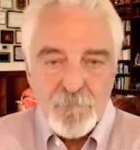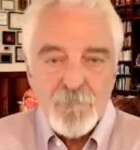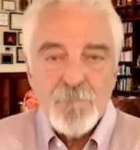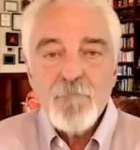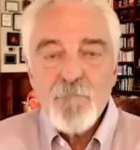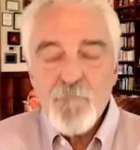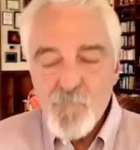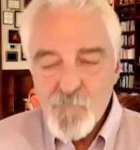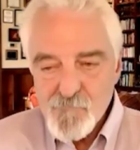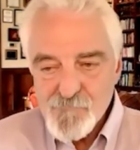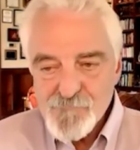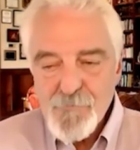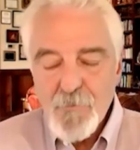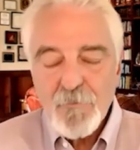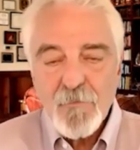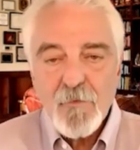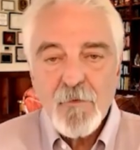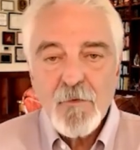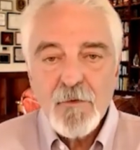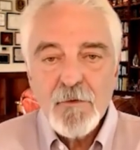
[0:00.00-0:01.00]

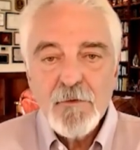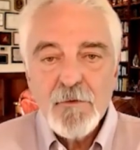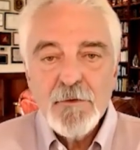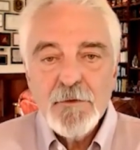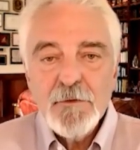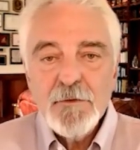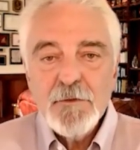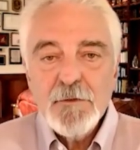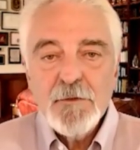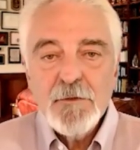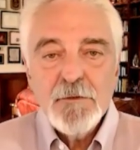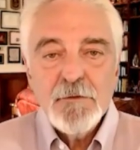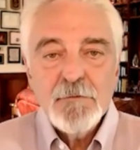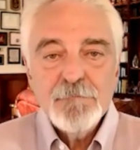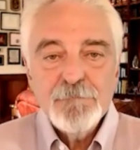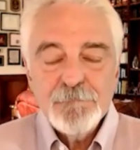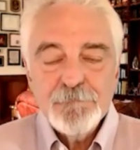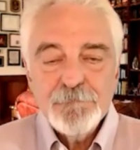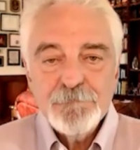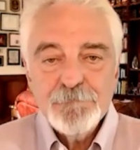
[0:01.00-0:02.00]

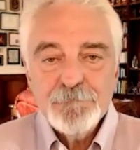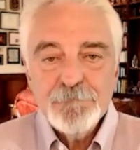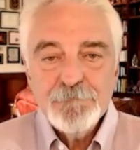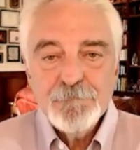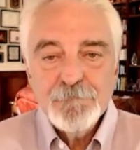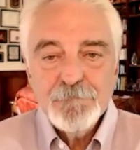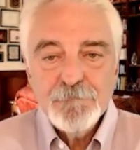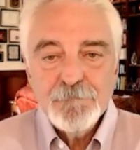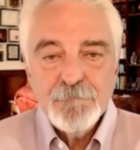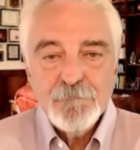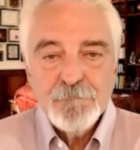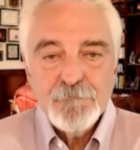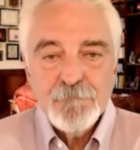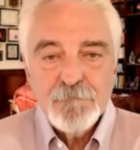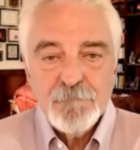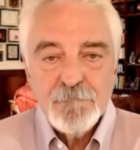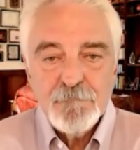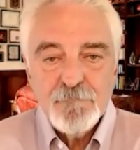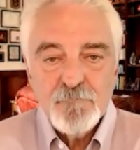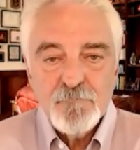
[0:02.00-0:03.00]

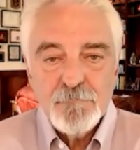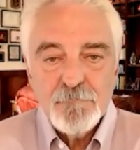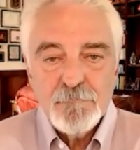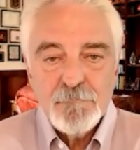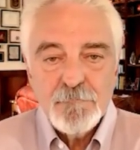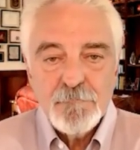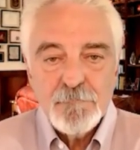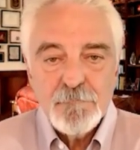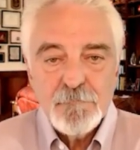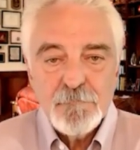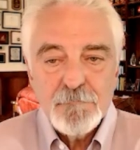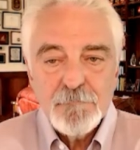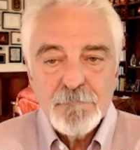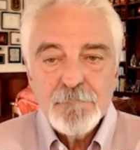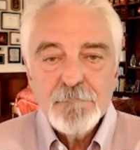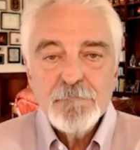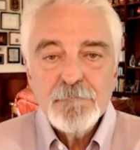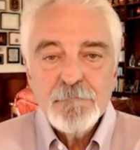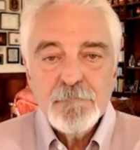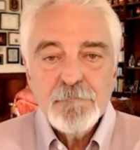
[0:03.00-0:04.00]

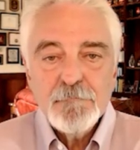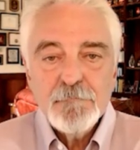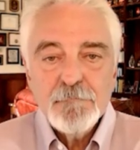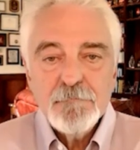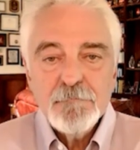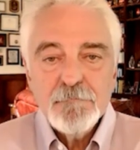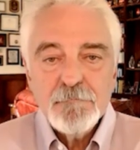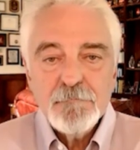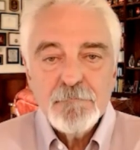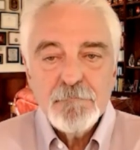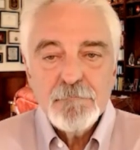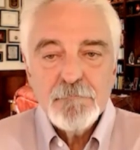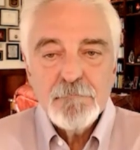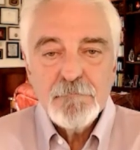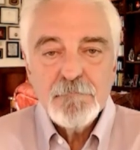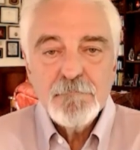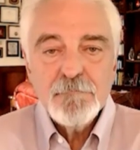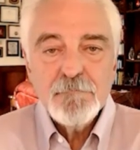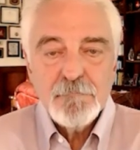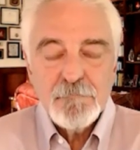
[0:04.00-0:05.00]

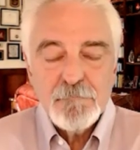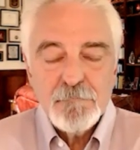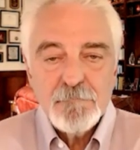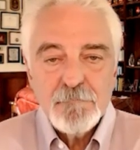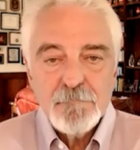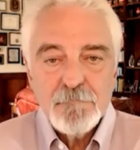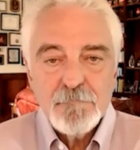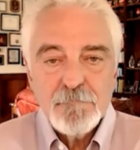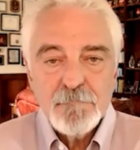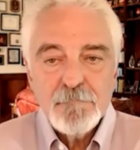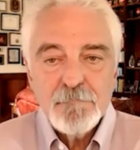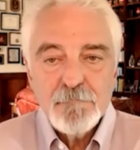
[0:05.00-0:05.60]
[no speech]